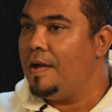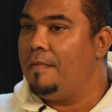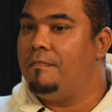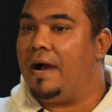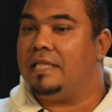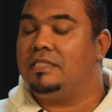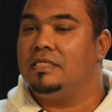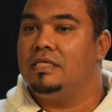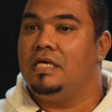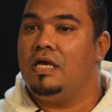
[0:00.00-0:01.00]
But
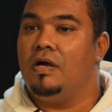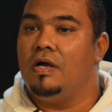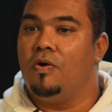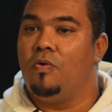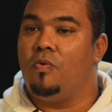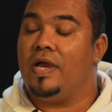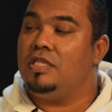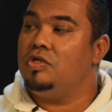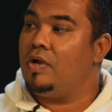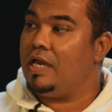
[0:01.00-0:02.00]

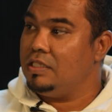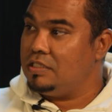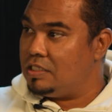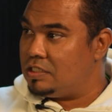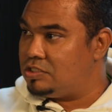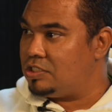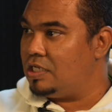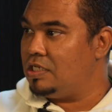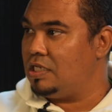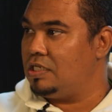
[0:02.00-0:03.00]
when you enter the
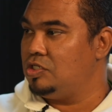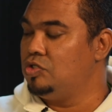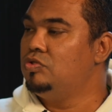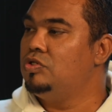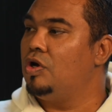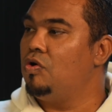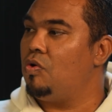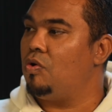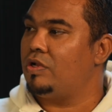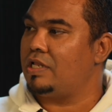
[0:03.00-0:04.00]
journey, you
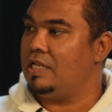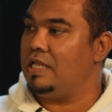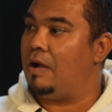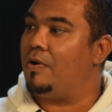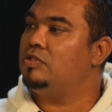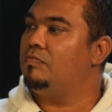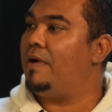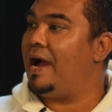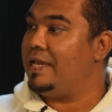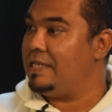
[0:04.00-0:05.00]
know already, I want to
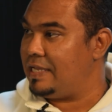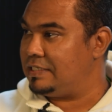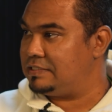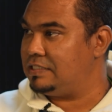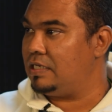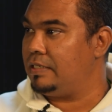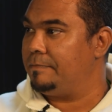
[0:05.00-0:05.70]
buy next year.